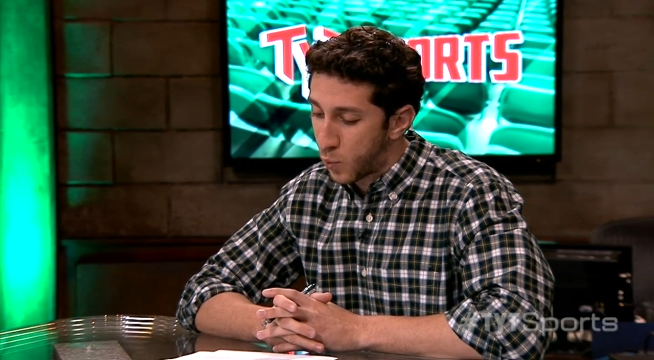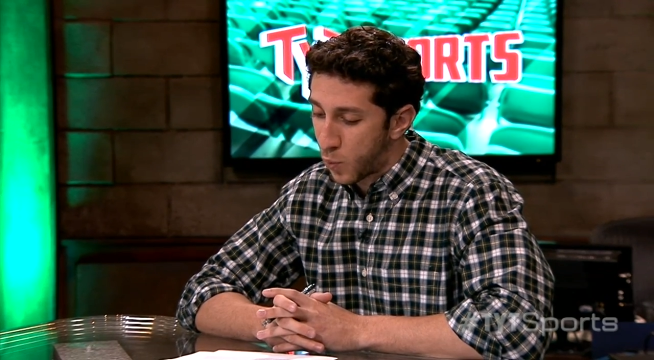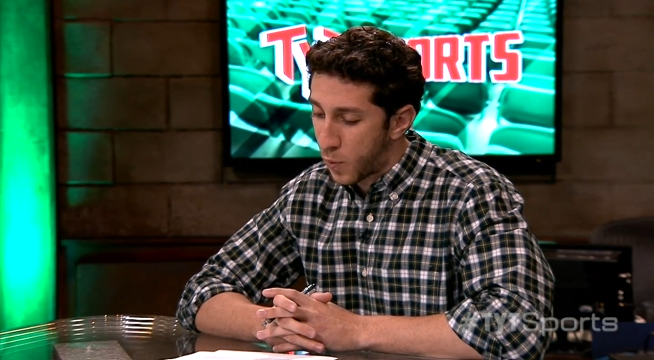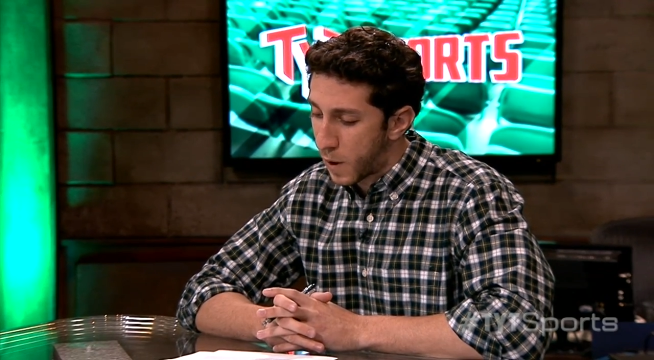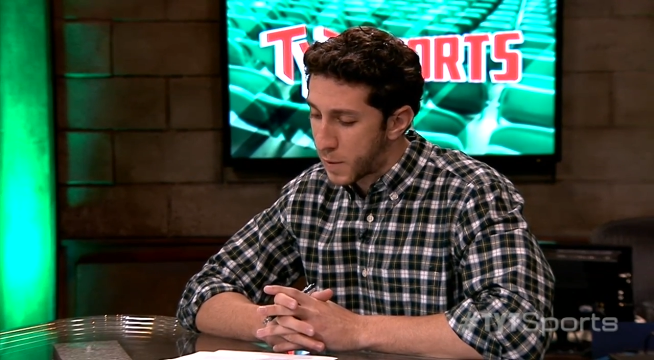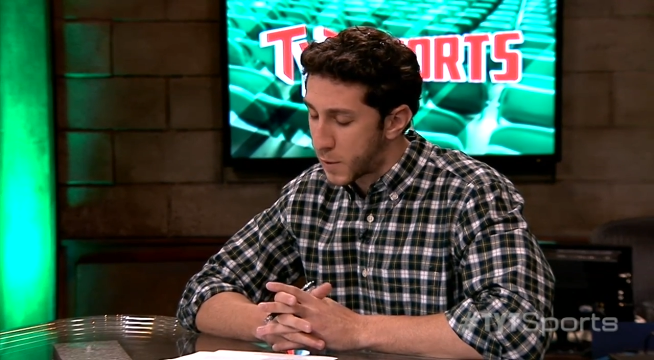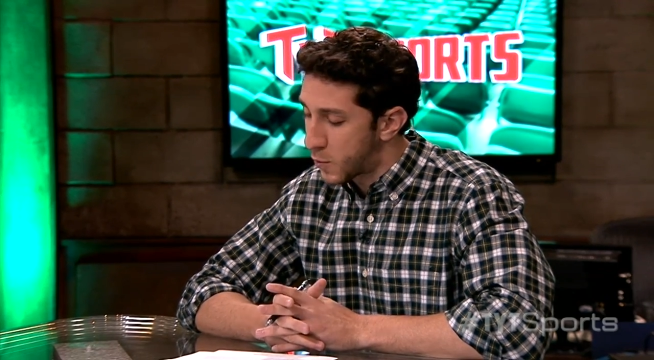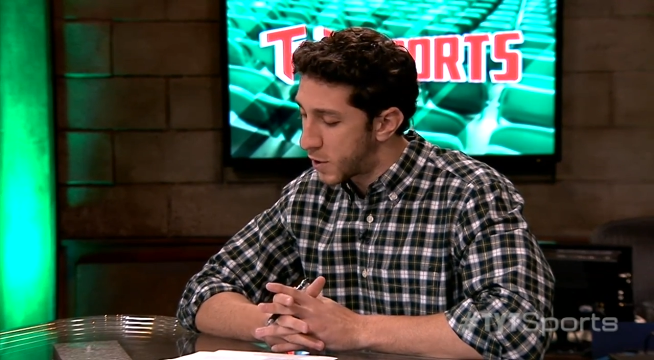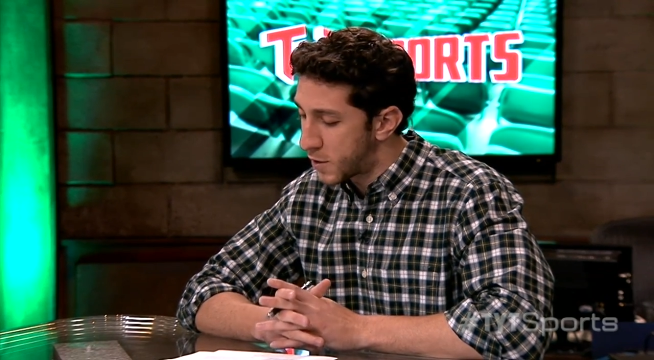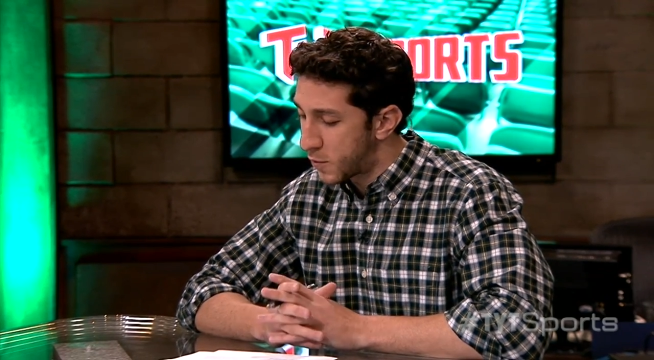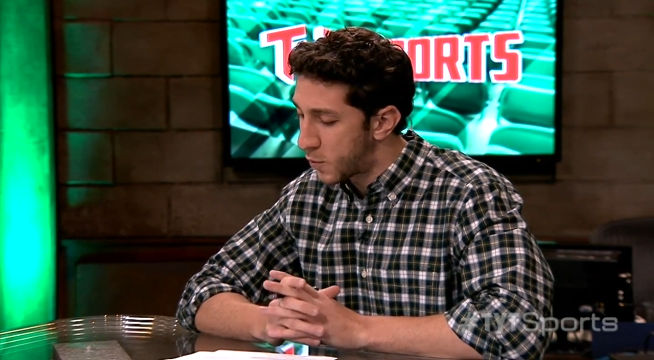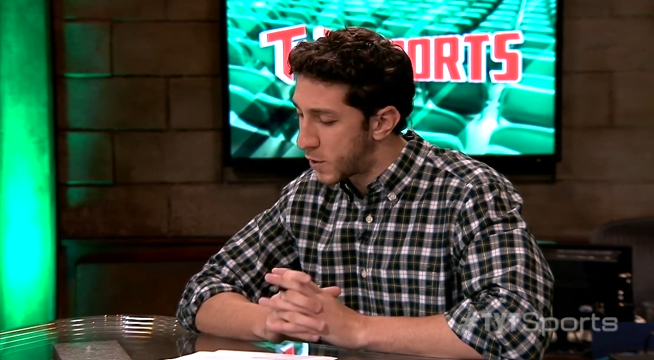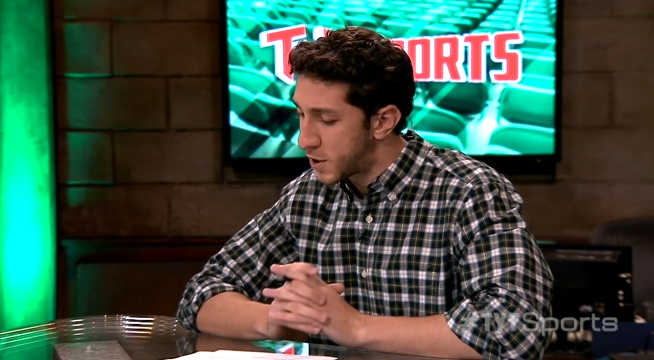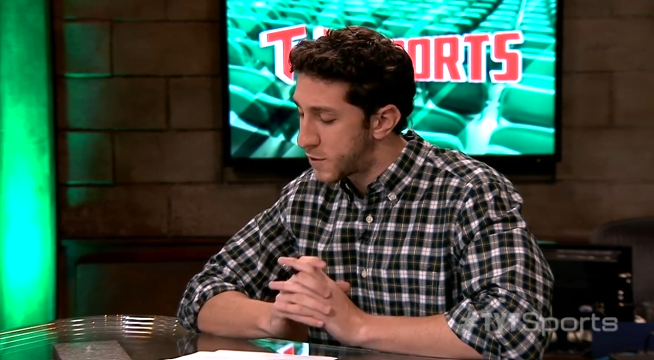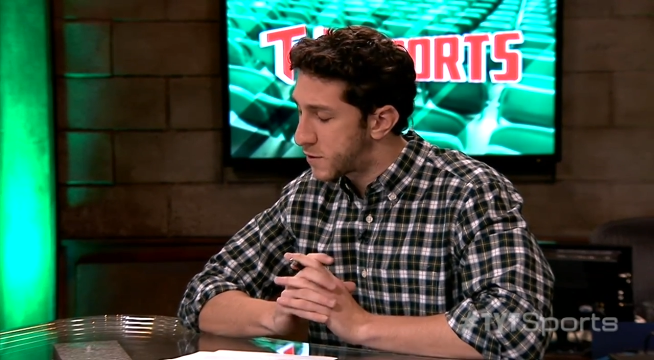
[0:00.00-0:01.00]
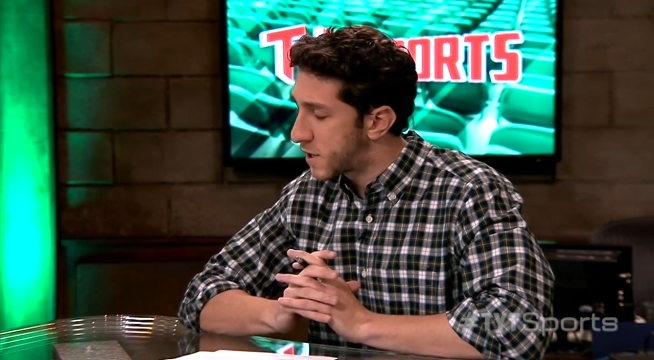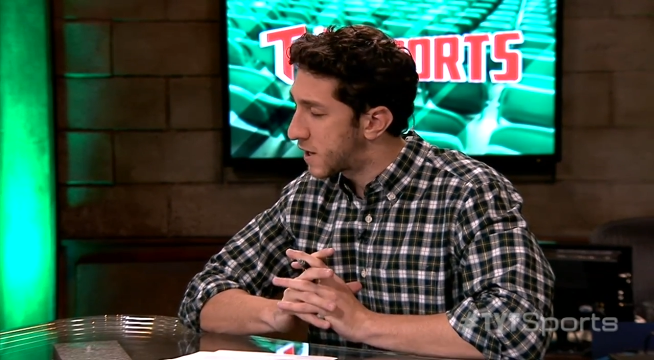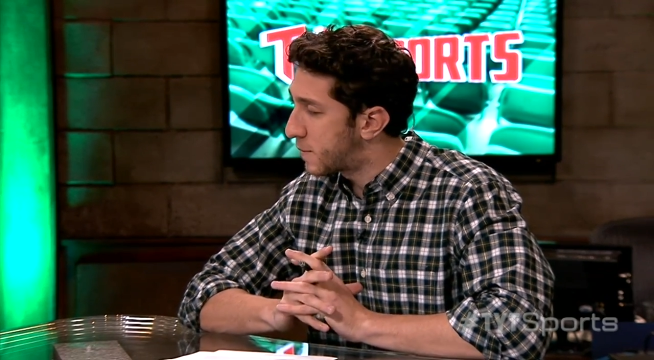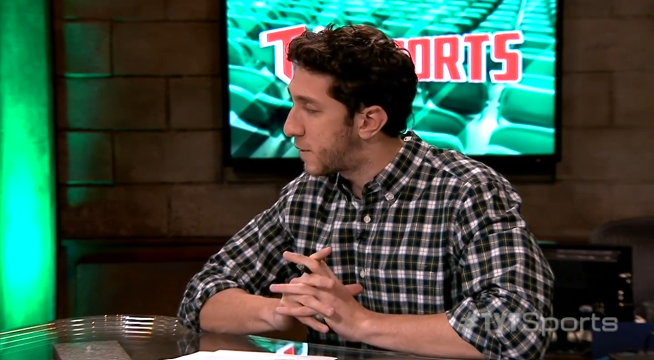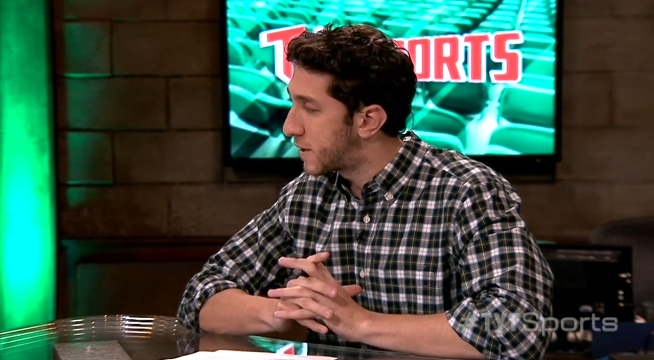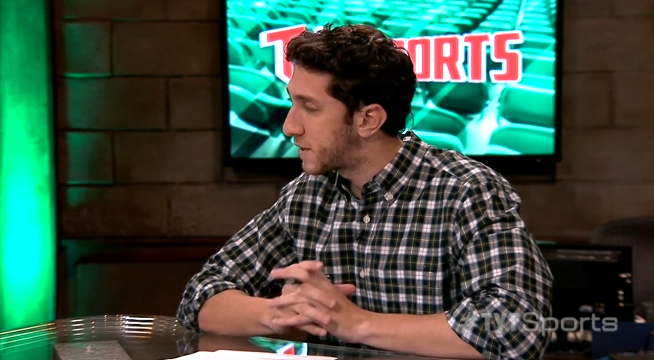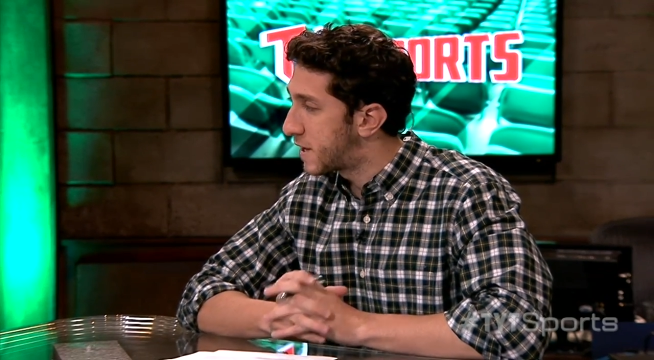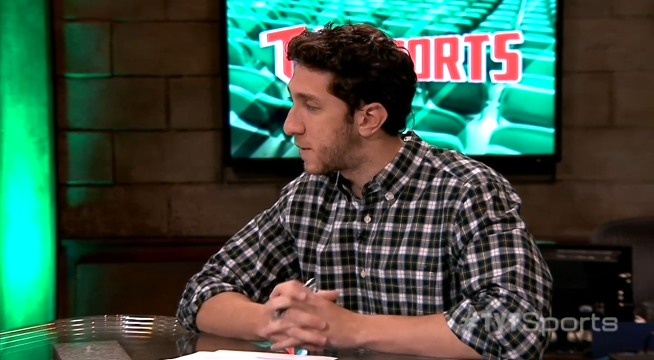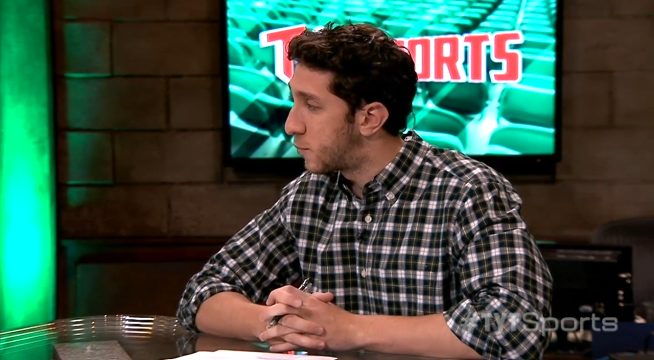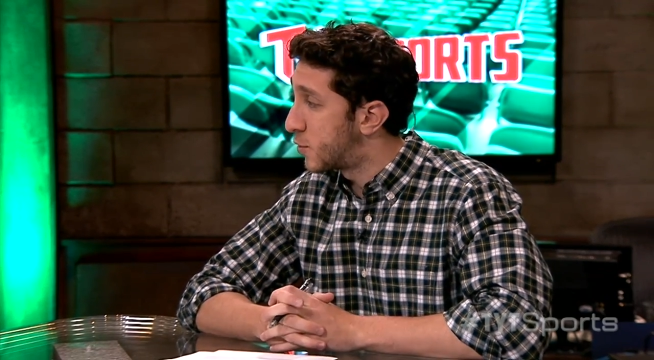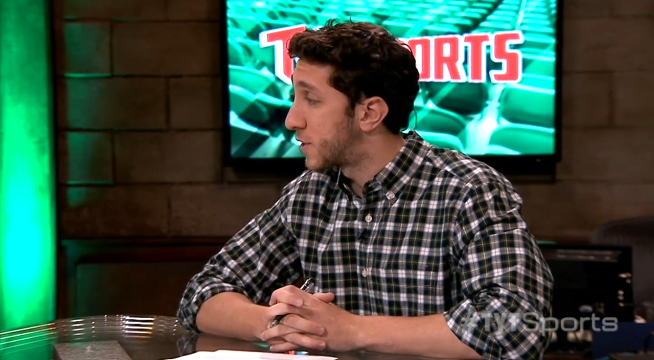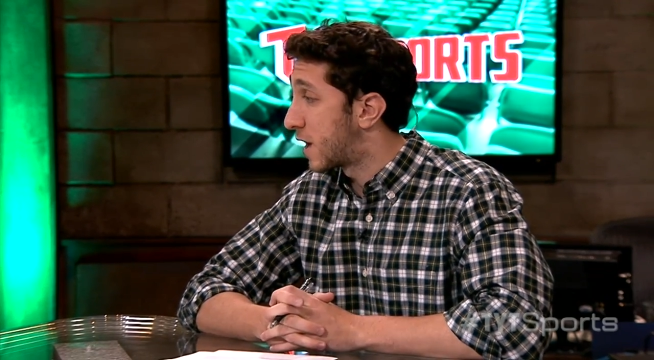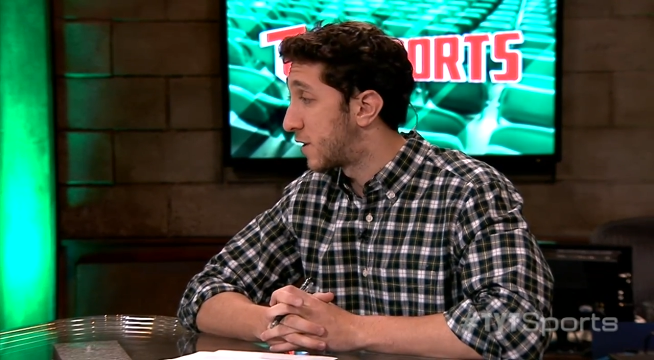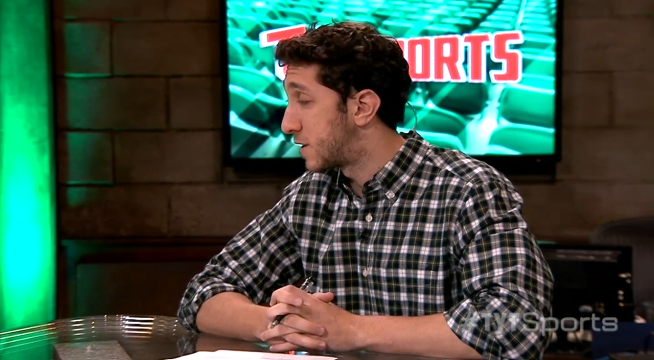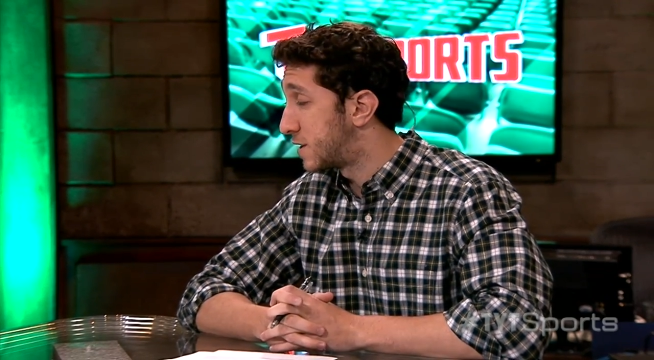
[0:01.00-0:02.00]
I mean, what do, what do you think about them
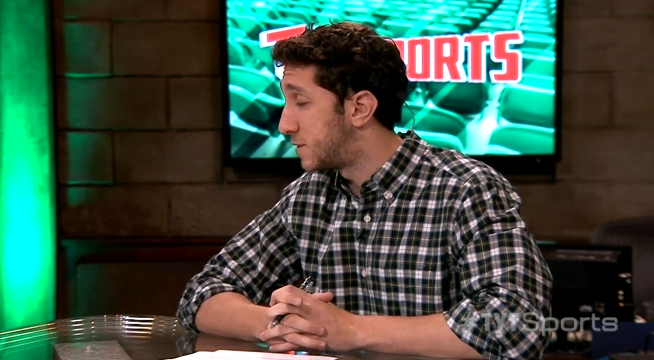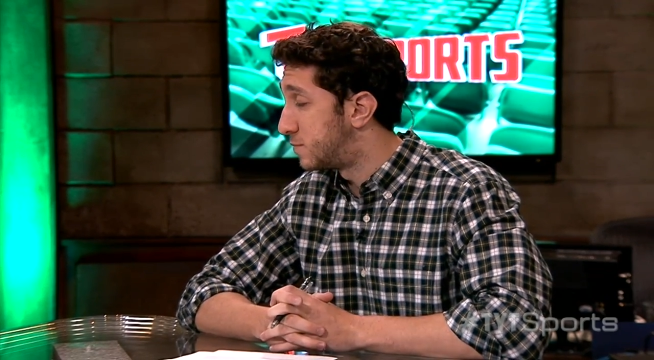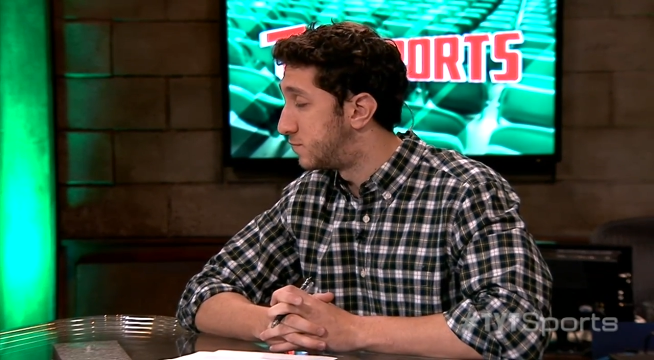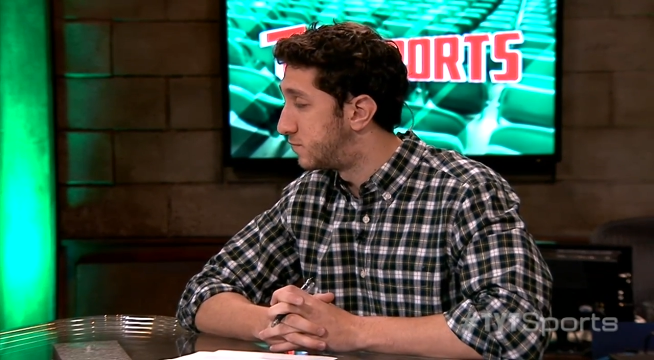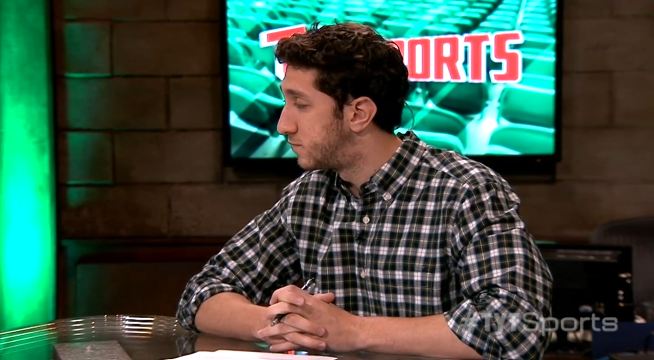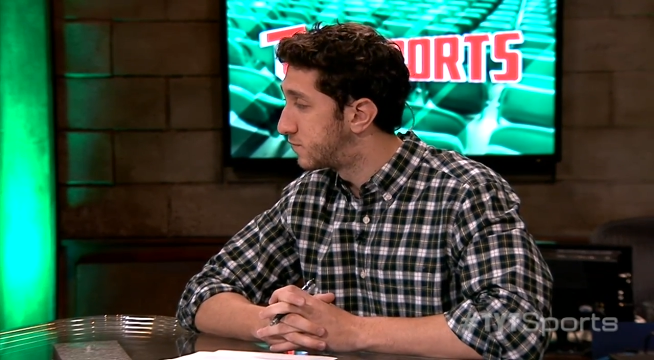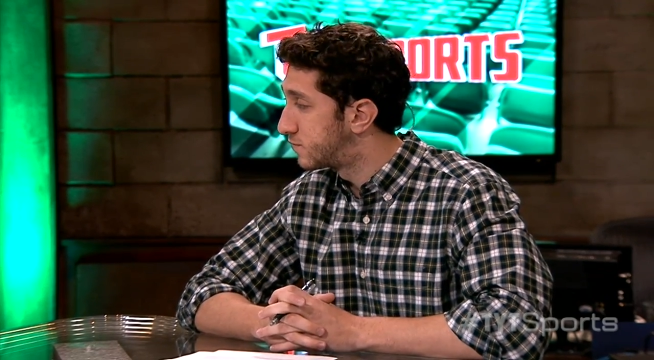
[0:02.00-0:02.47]
without him?